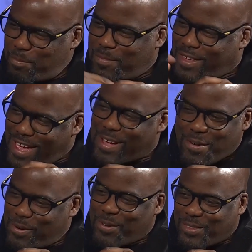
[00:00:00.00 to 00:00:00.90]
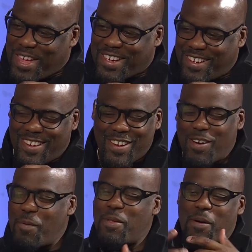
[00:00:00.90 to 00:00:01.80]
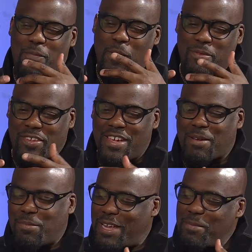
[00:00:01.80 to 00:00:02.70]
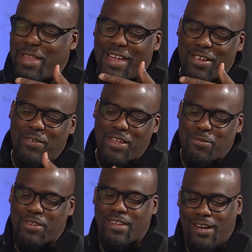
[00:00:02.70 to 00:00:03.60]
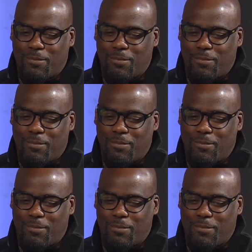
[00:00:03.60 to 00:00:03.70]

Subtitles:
Yeah, cool. Thank you. I'm sick, but I'm like, yo, that's what's up,